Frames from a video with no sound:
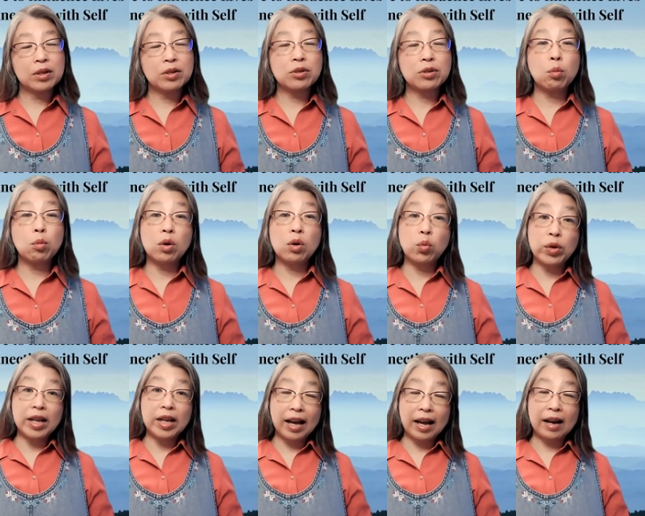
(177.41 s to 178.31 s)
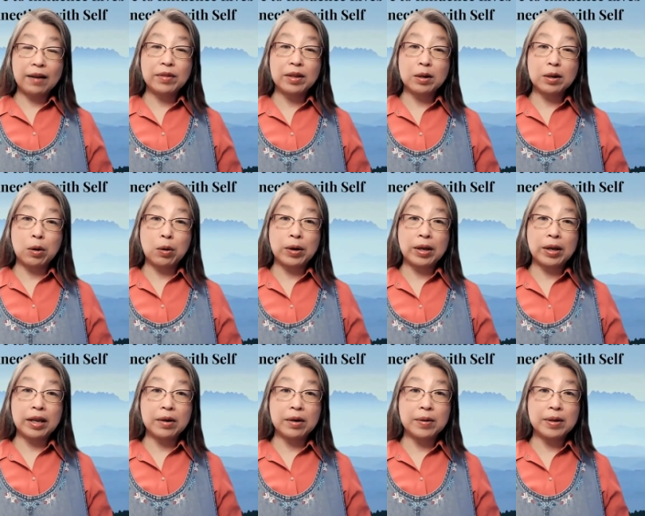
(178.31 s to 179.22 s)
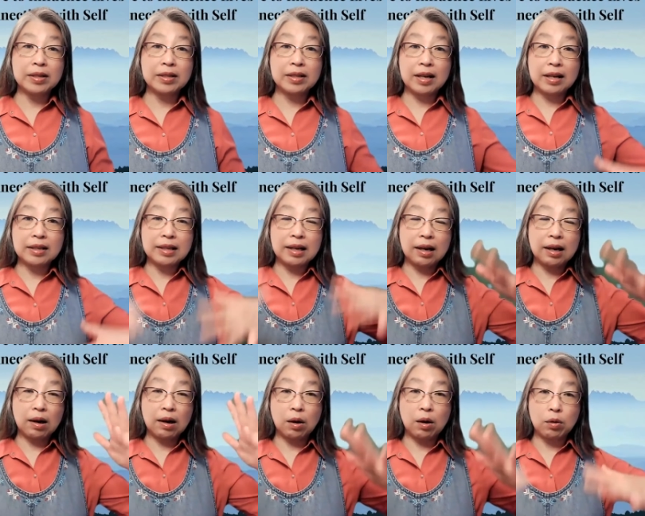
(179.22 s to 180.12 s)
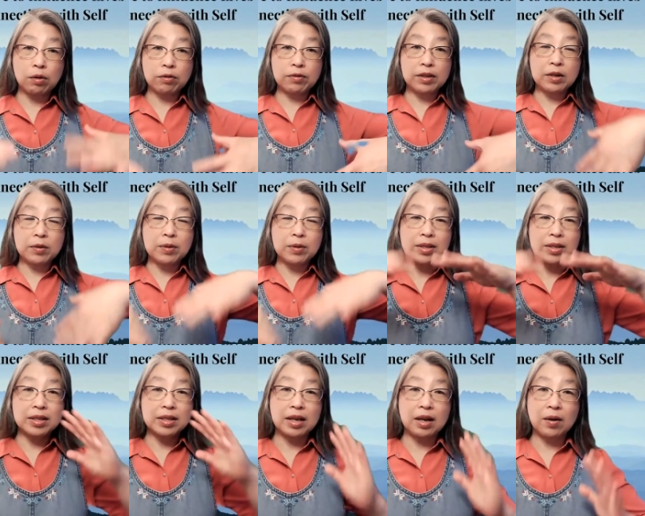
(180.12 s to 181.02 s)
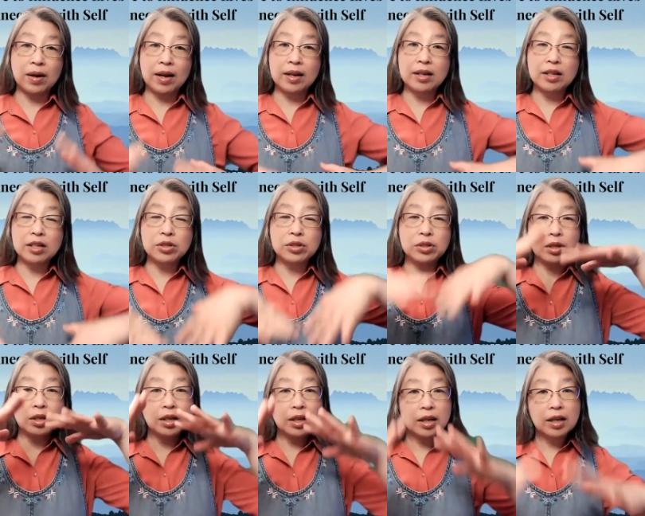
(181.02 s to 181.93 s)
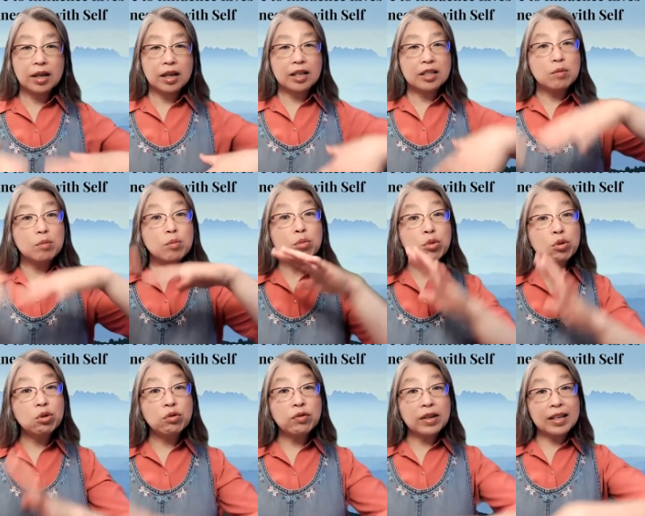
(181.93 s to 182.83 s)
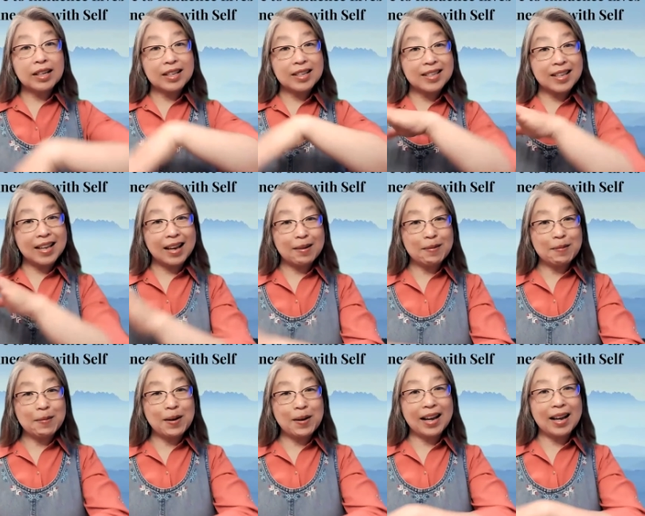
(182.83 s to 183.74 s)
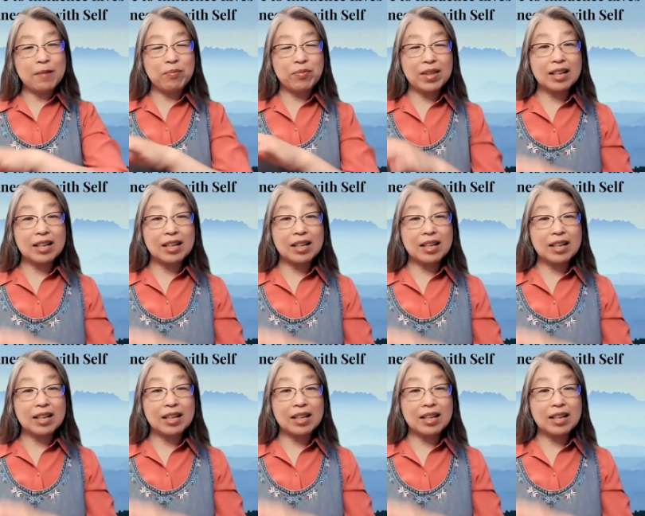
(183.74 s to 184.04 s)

So when we have the coherent, that's how our frequency, our energy is moving the same way.